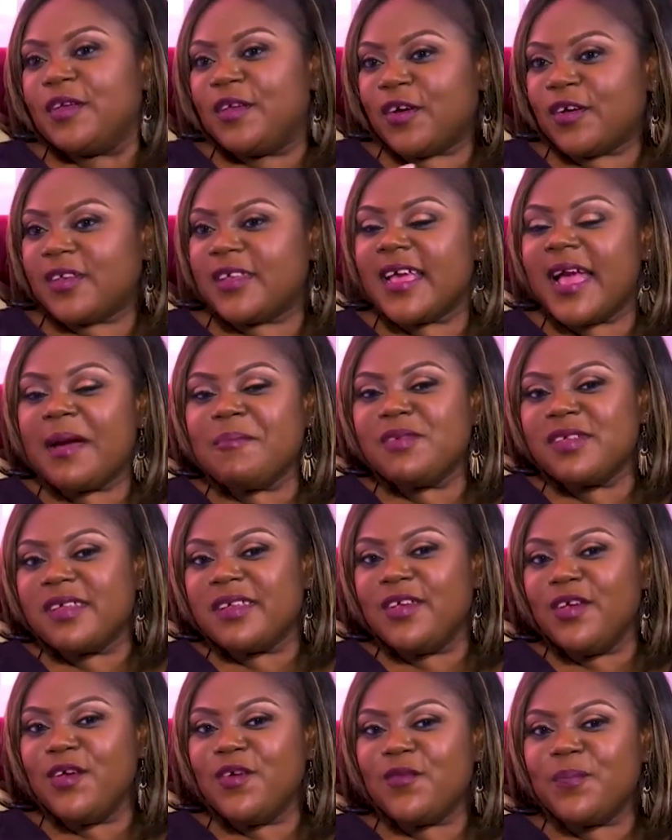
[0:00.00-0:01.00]
Dr.
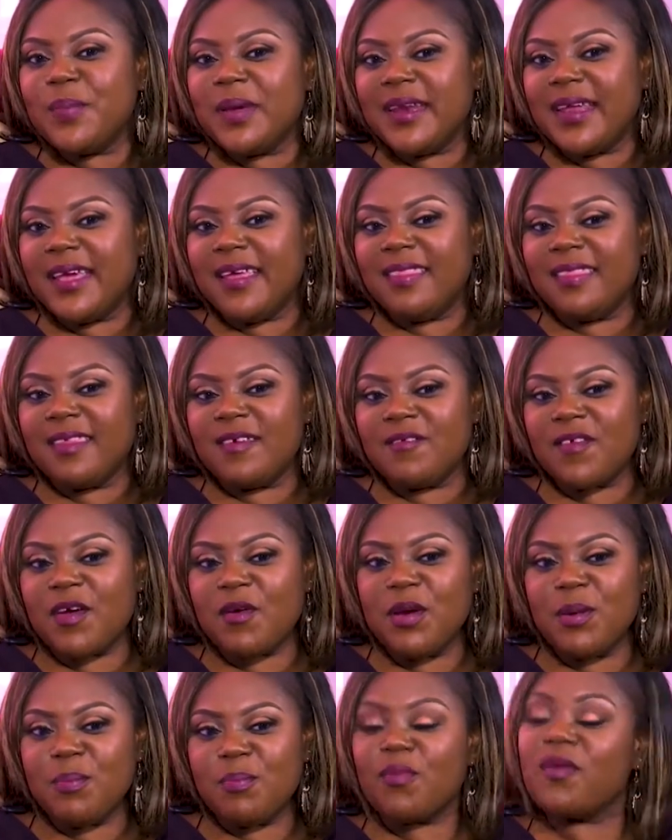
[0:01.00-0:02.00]
Yamson, you've been in the
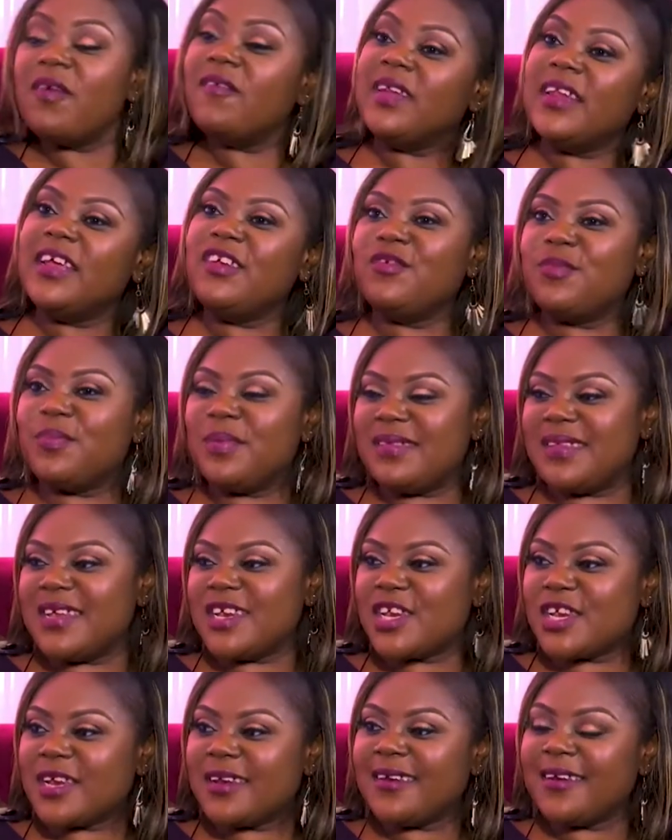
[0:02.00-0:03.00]
very privileged
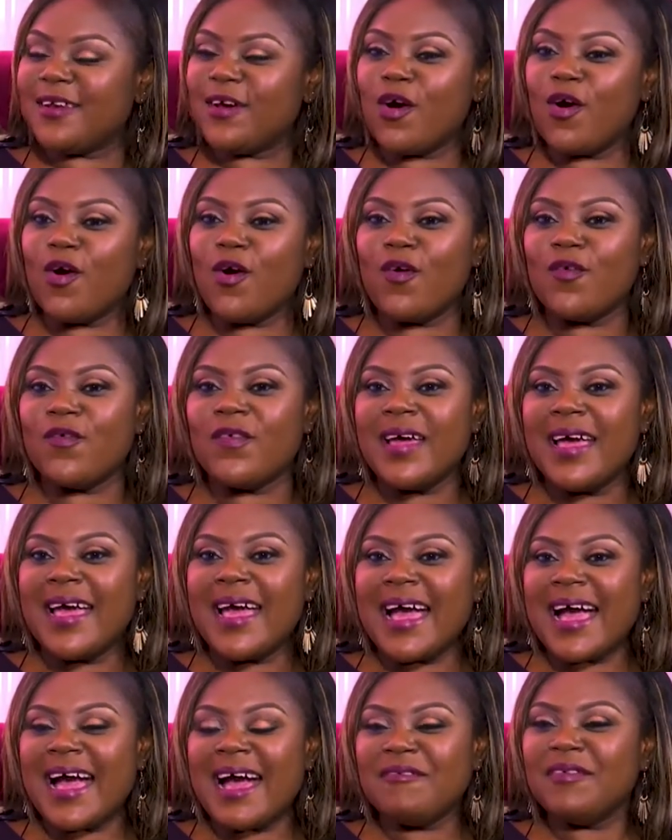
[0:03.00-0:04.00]
position of
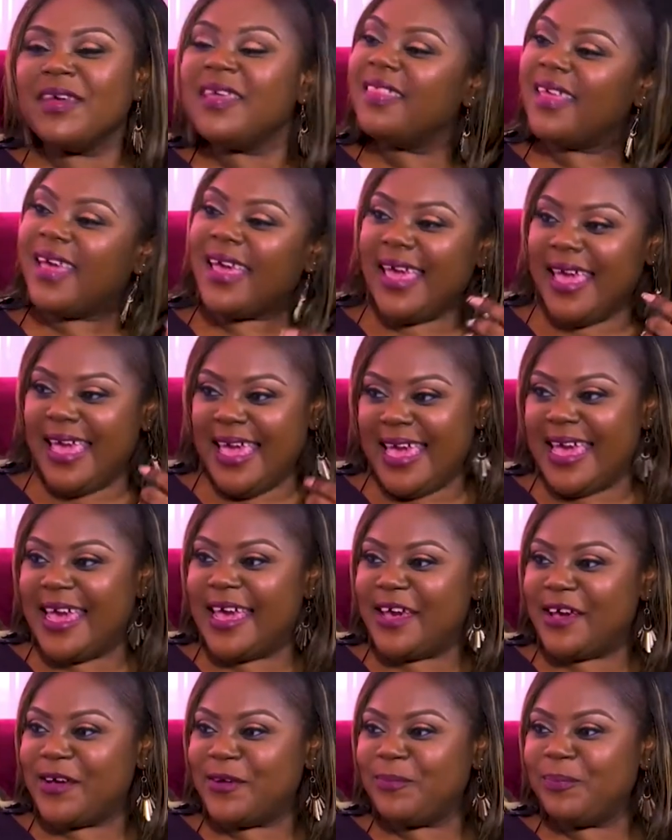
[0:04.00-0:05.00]
having the
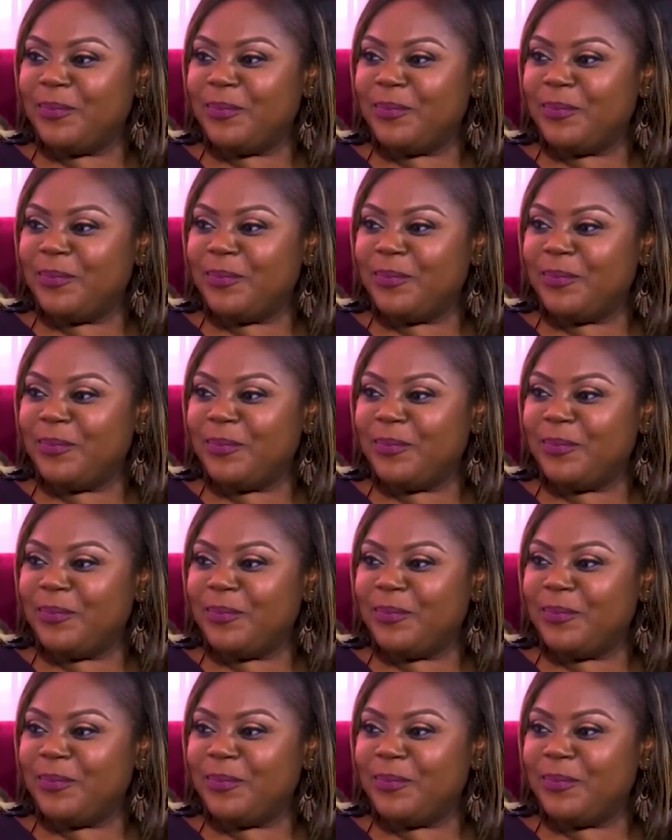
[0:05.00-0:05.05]
ear